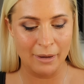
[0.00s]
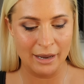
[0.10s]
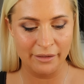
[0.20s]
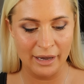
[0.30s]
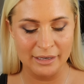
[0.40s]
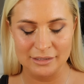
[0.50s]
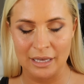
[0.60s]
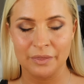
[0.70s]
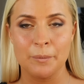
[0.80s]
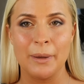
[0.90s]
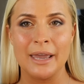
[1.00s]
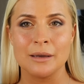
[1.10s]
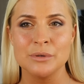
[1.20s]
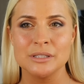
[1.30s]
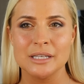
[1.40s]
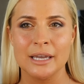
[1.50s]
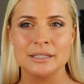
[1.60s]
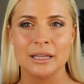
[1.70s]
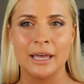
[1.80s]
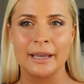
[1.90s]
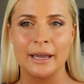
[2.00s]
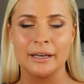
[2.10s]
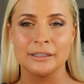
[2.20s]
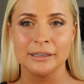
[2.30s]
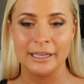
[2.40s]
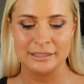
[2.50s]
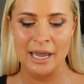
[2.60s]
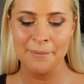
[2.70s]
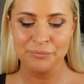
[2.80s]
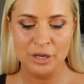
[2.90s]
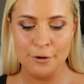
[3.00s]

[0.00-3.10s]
by that is that the pigment is like a glitter,